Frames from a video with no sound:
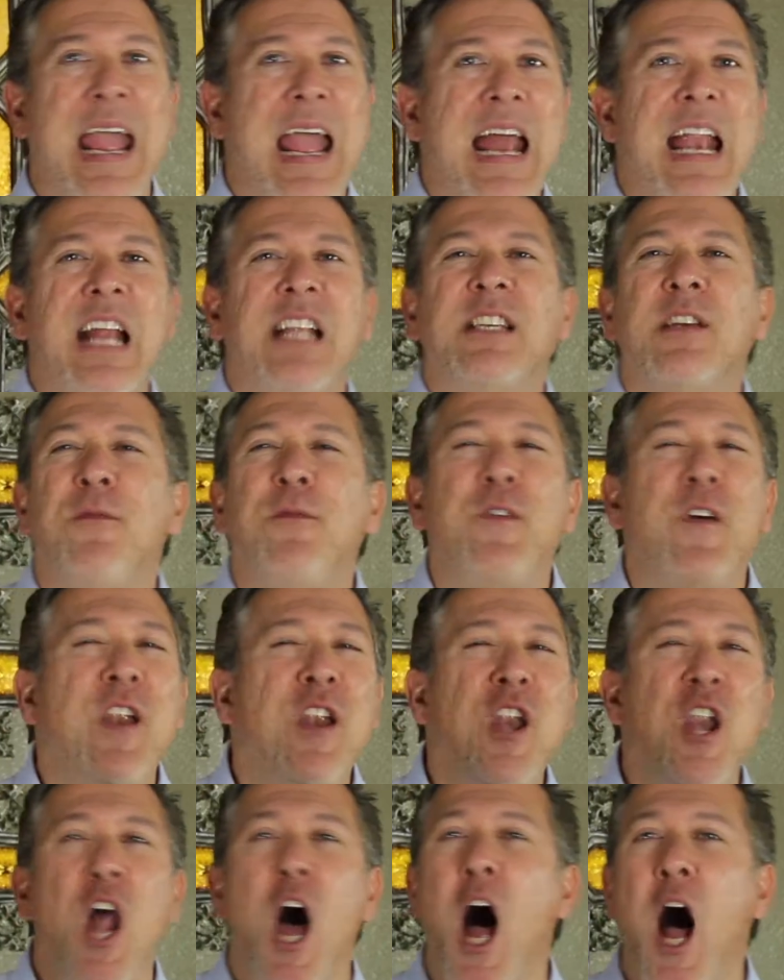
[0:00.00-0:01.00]
And it's a
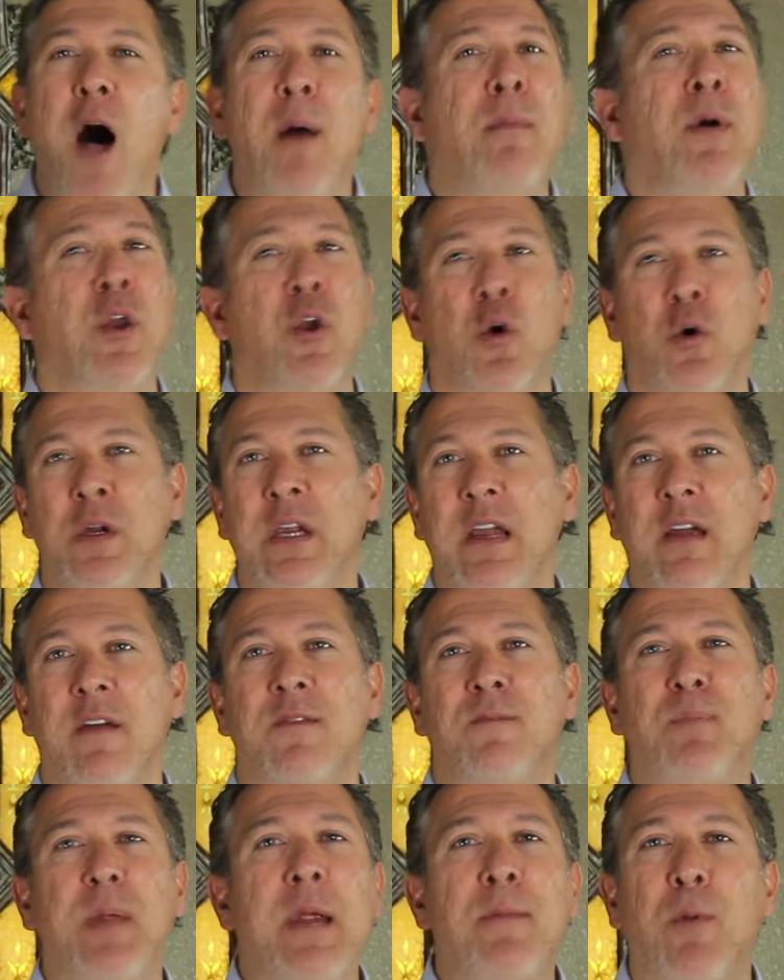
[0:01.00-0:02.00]
phenomenal
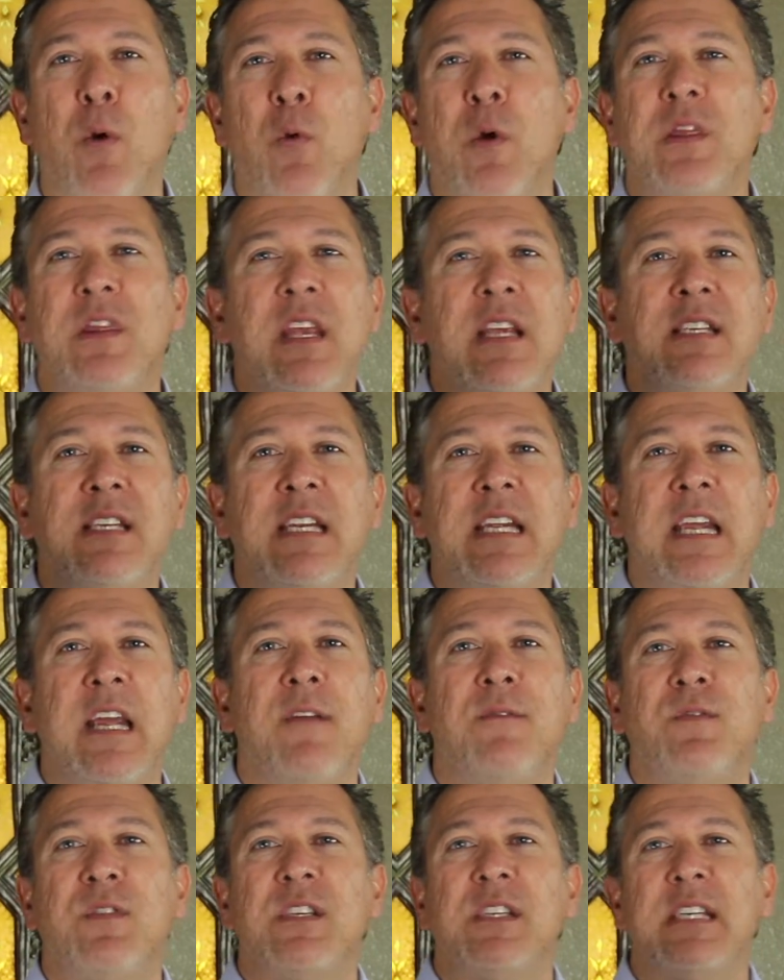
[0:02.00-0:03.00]
gift. People with this
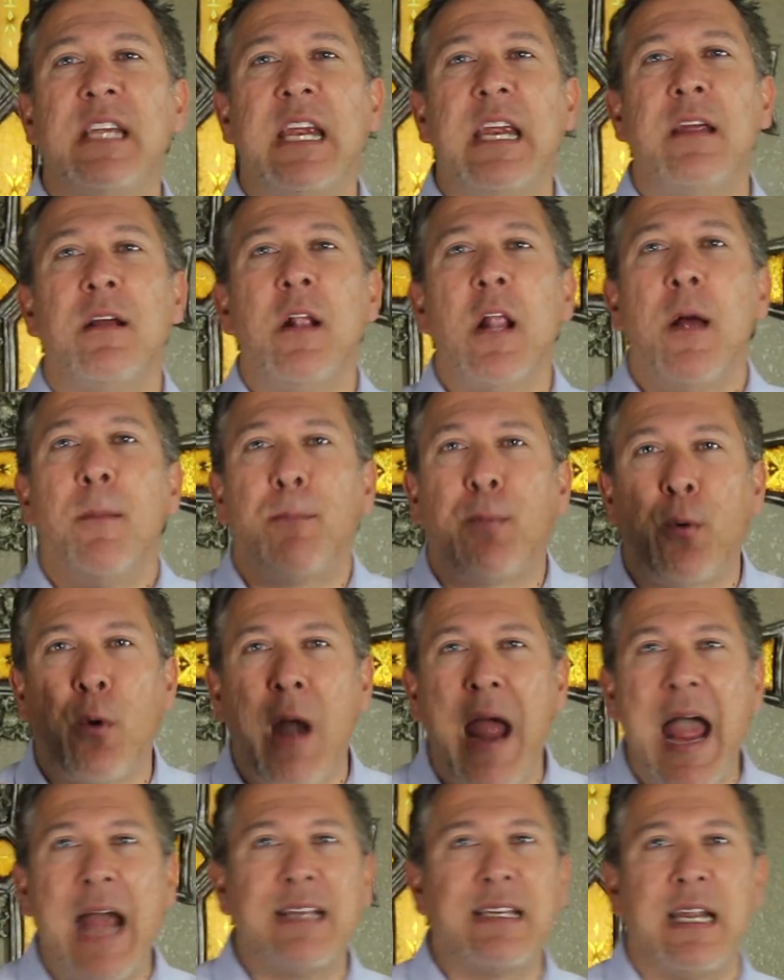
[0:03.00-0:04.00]
gift see
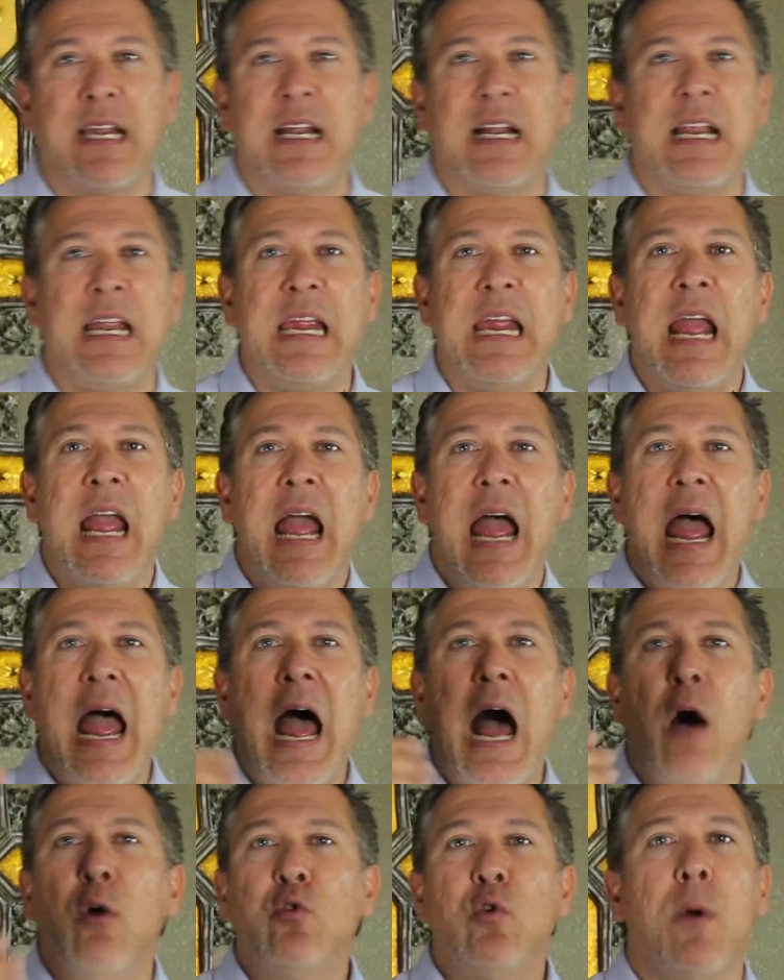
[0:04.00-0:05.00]
practically
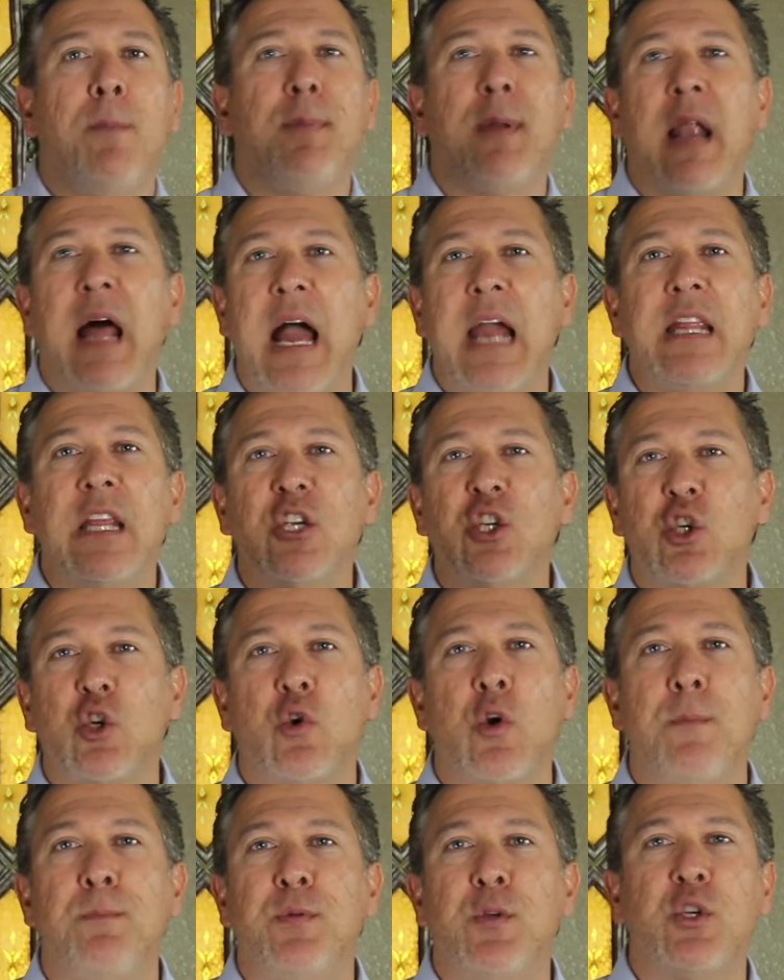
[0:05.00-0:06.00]
how to apply the
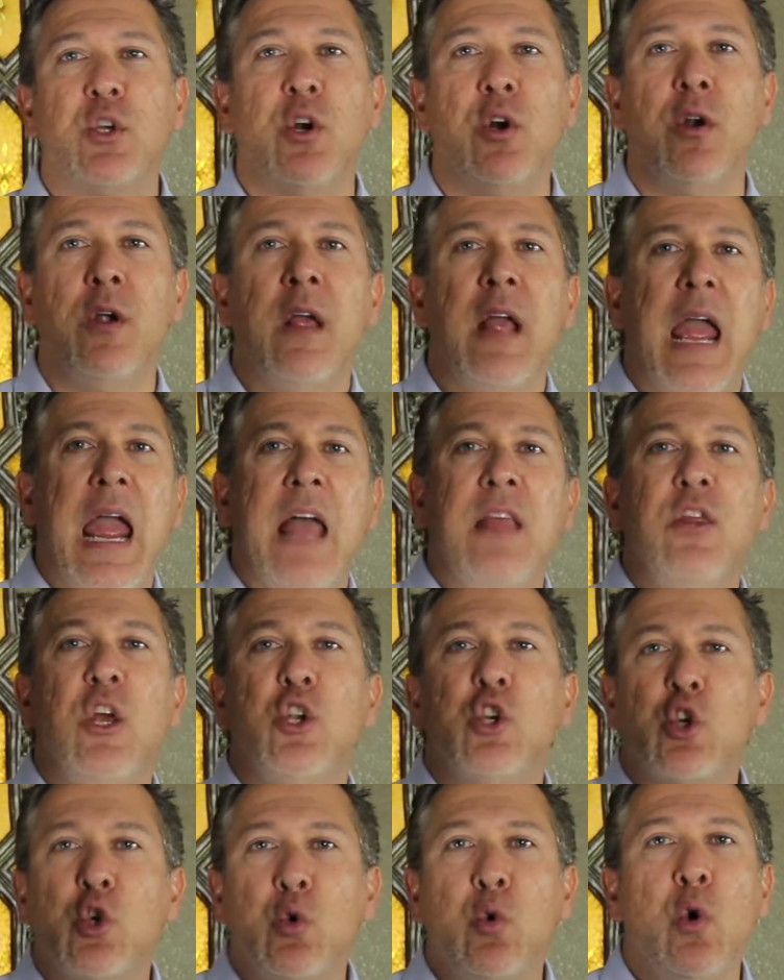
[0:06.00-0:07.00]
scripture and the
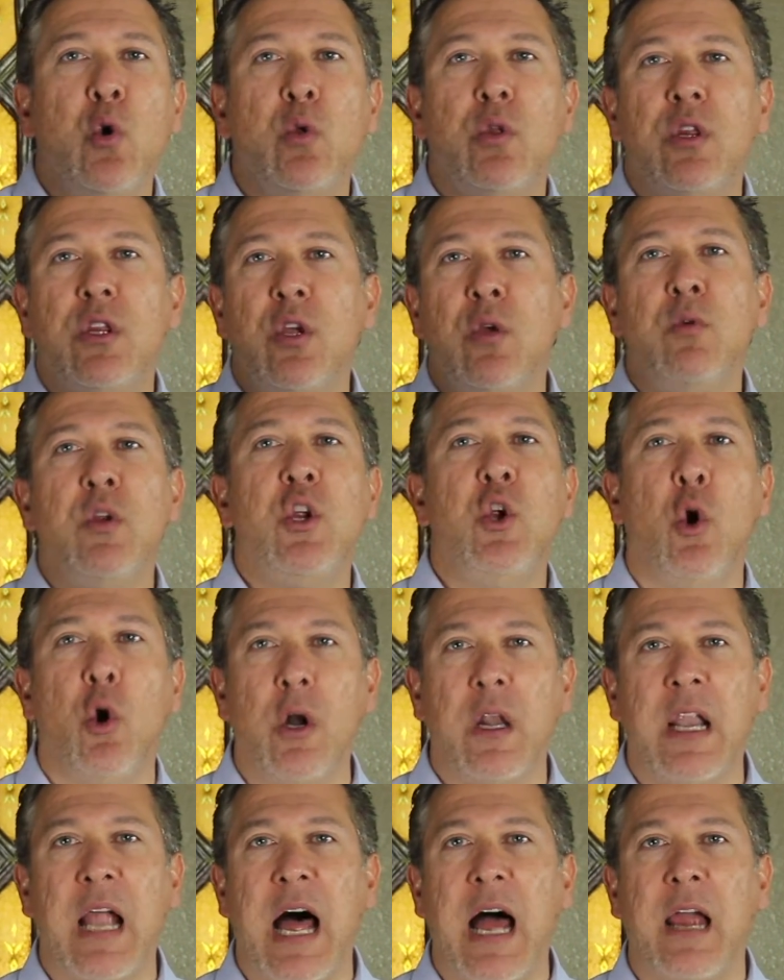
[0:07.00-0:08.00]
truth to
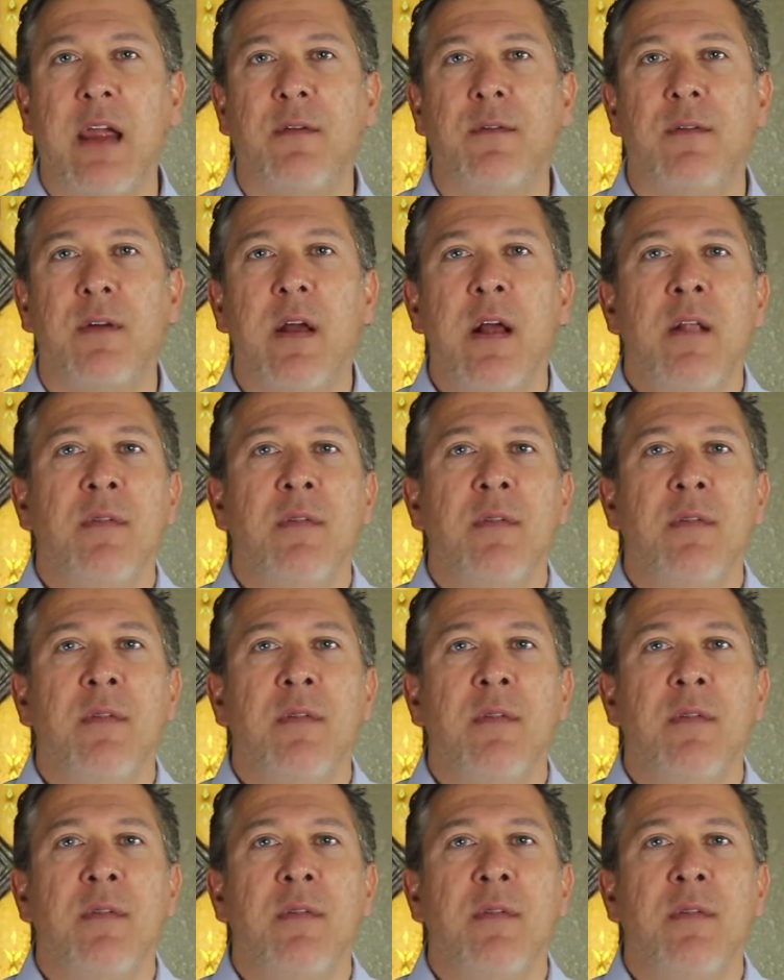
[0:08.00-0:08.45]
your life.